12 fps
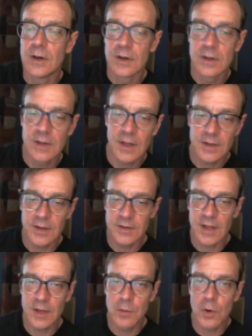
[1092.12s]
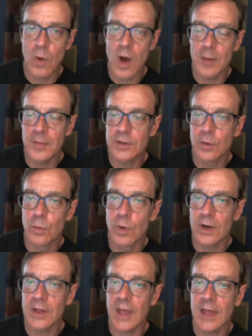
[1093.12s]
Okay, does anyone want me to
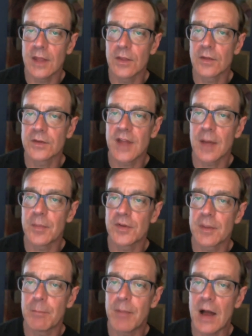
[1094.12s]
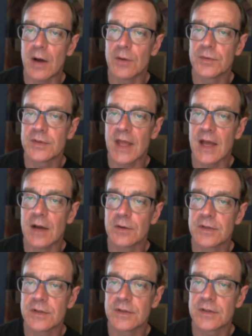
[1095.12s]
work any of those examples of pounds to
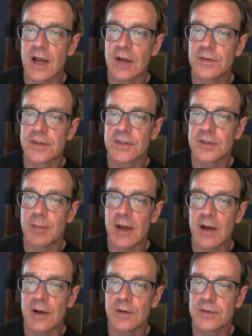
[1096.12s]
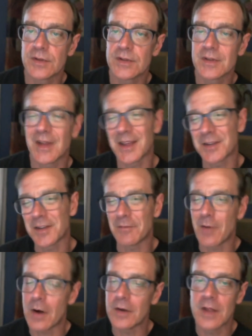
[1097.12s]
ounces or ounces to pounds? I guess
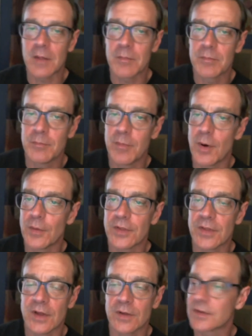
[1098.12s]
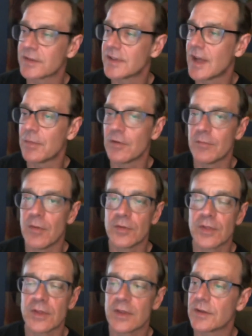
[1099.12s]
I've already done both of those, example of
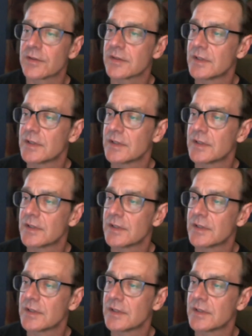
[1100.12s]
both of those.